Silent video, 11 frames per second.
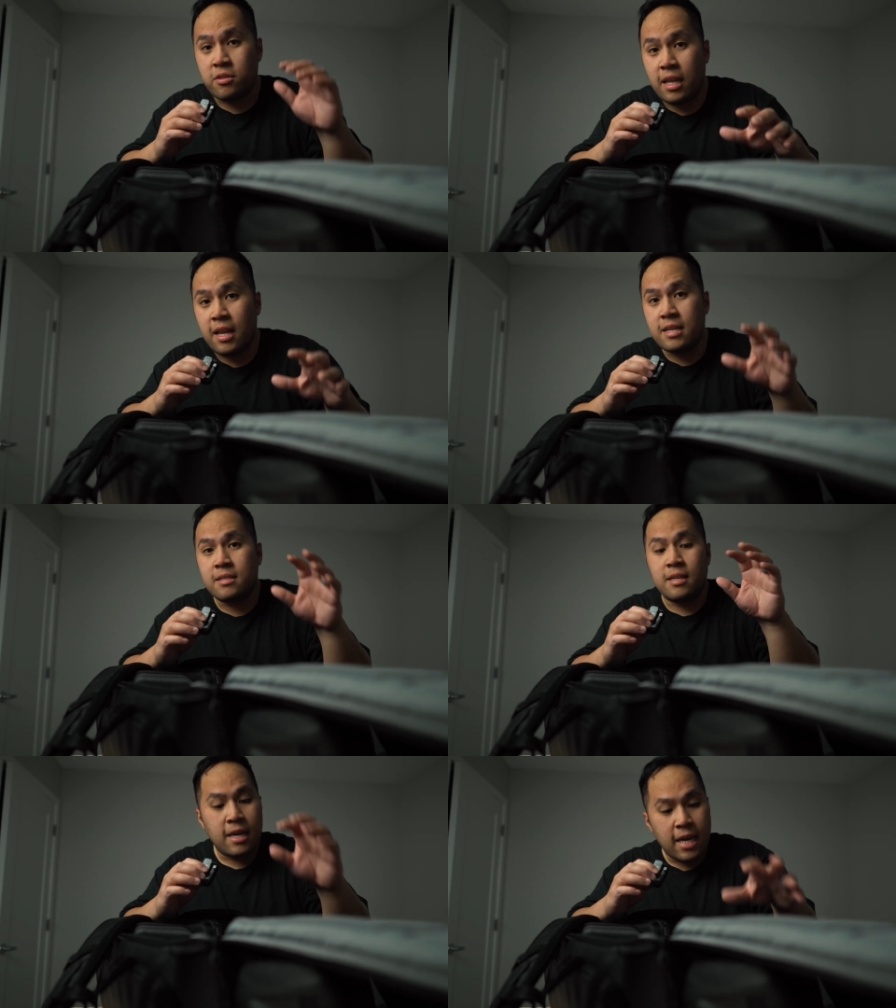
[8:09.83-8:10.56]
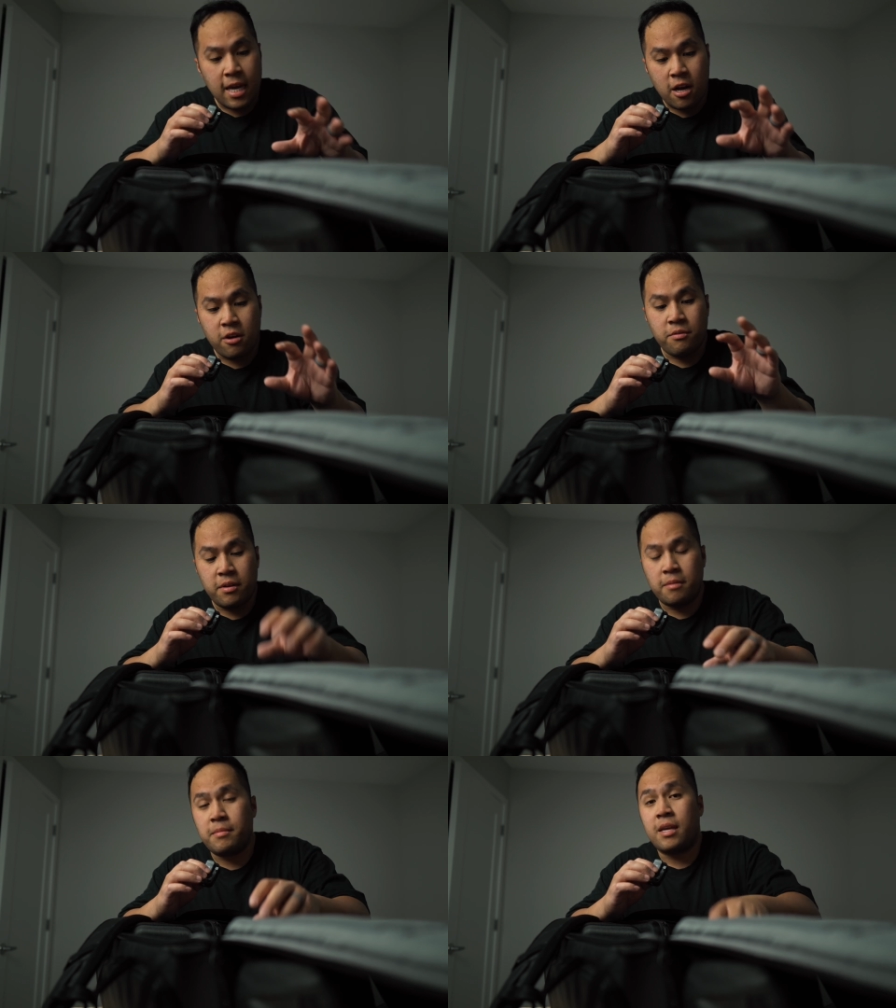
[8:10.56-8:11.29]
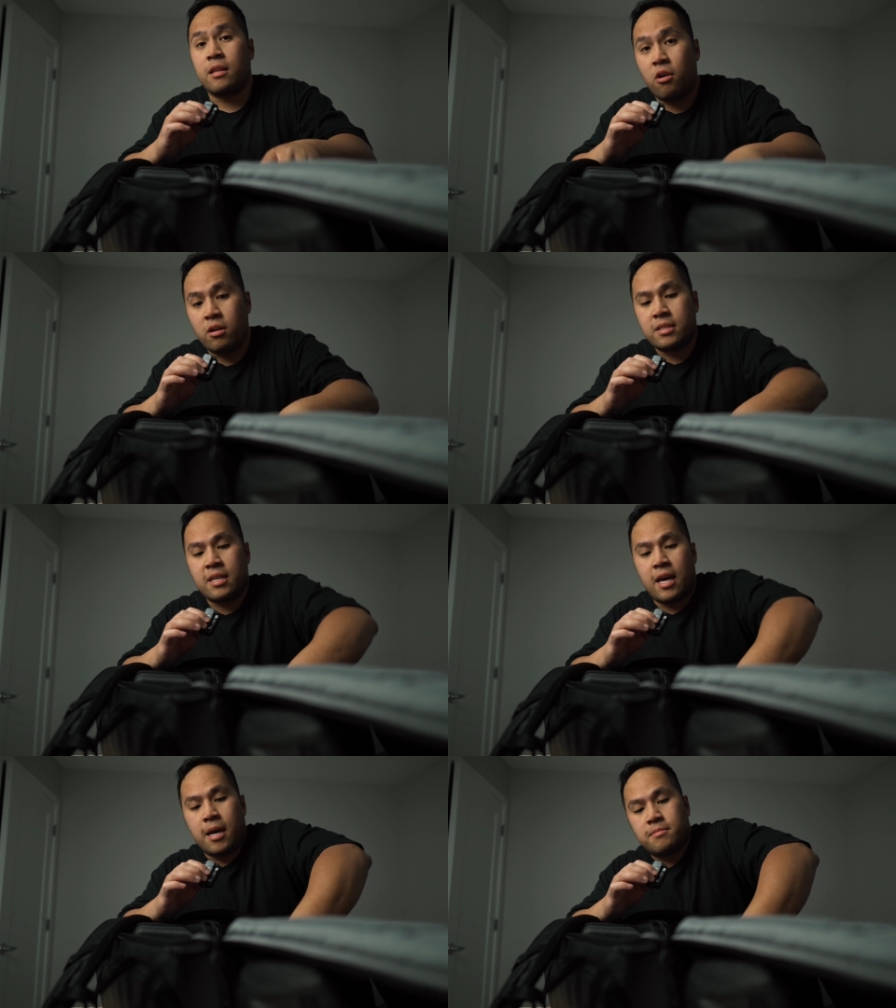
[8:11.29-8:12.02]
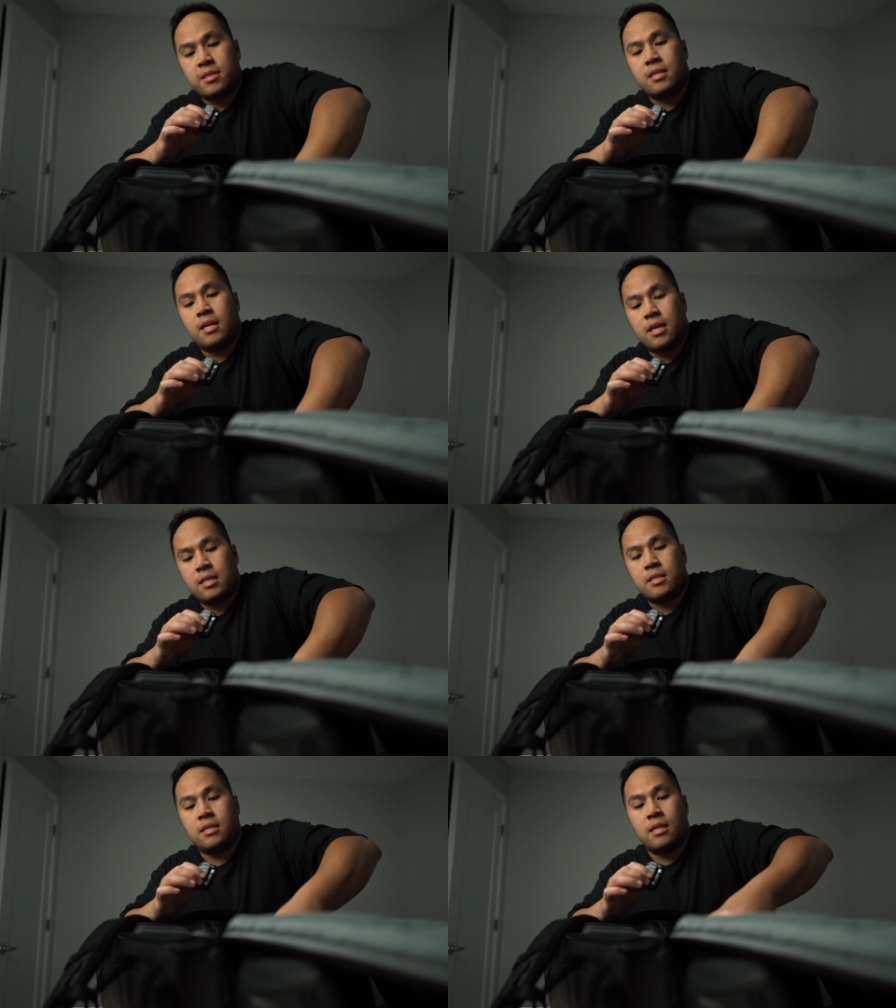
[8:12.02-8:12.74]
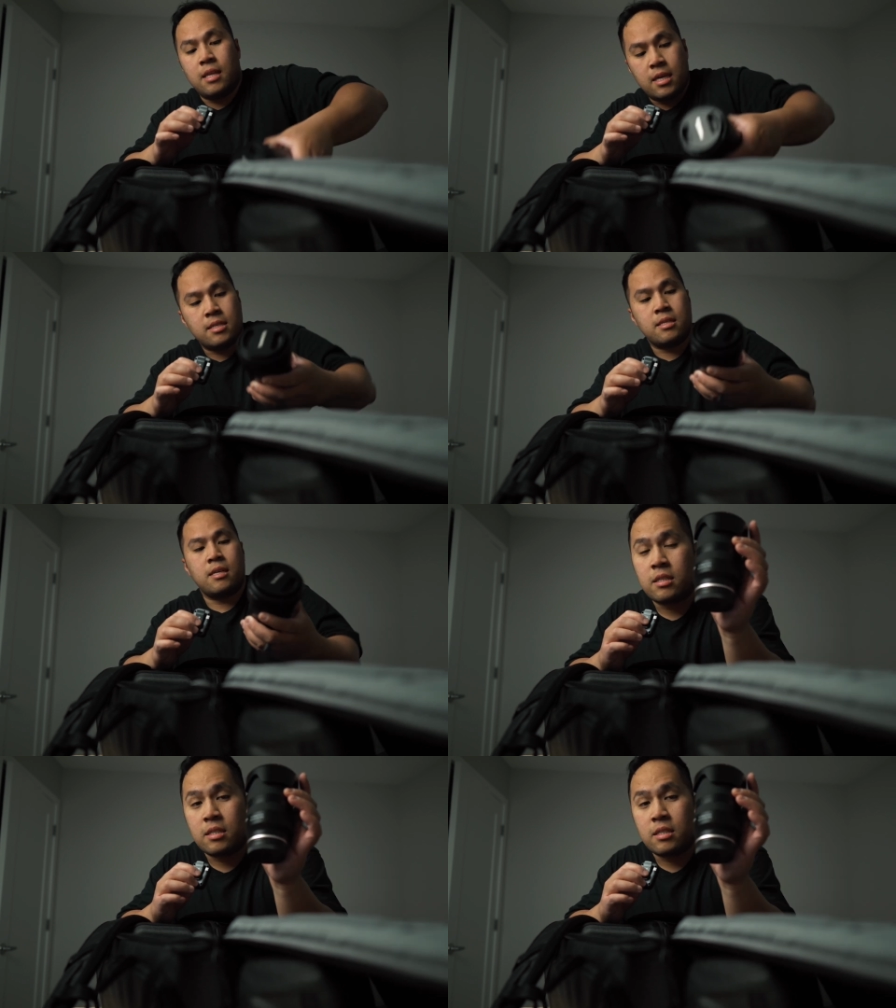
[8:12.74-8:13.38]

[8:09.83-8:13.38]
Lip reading: the lens that I carry with me at all times is this.